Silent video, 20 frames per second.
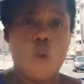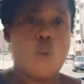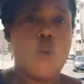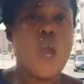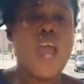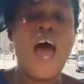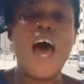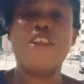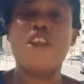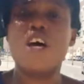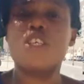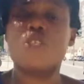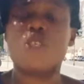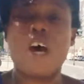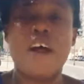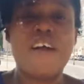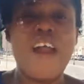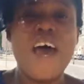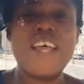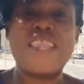We are not
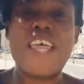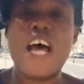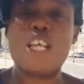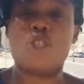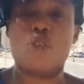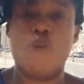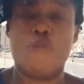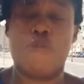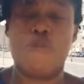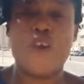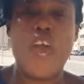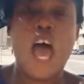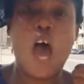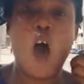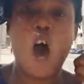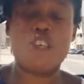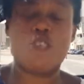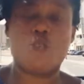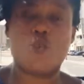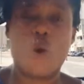surrendered to
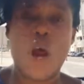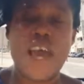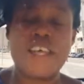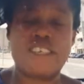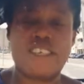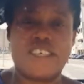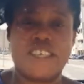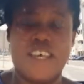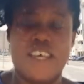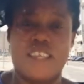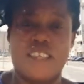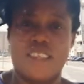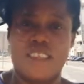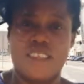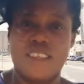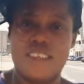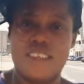fear or dreading,